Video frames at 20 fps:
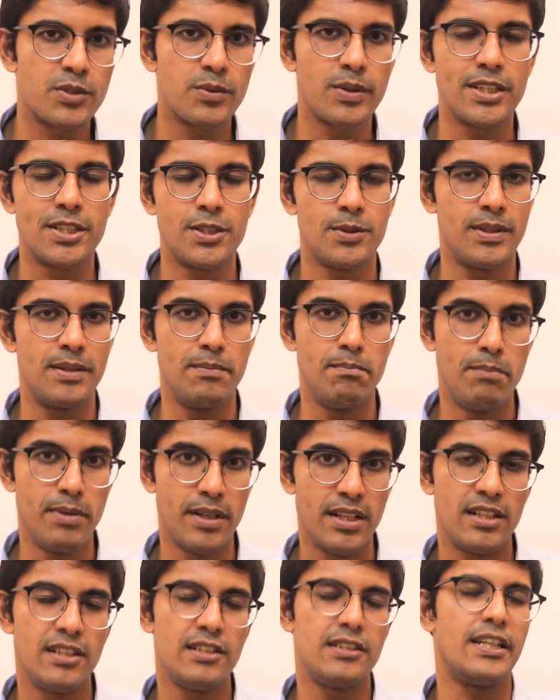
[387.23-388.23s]
with you and
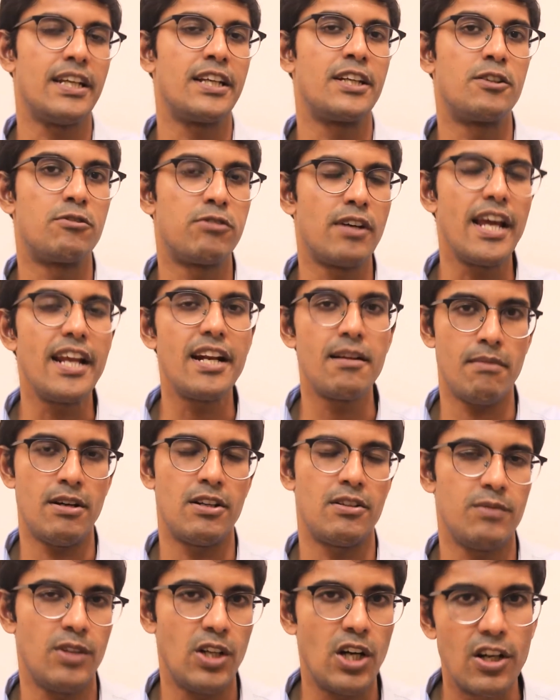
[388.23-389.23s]
build a great amount
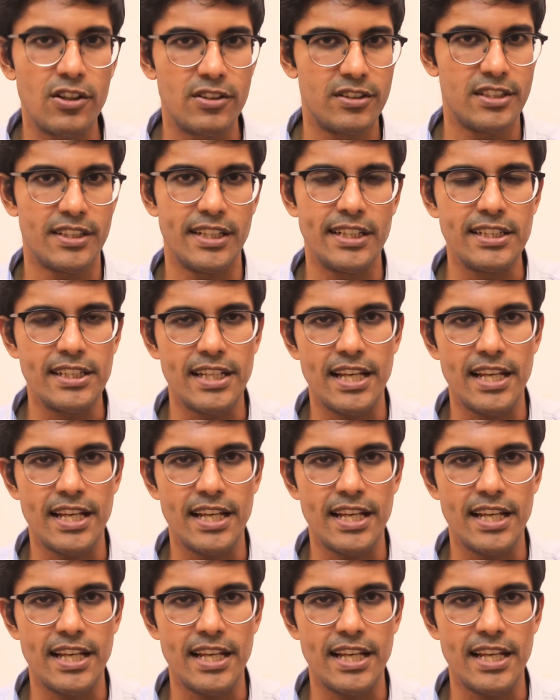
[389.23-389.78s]
of content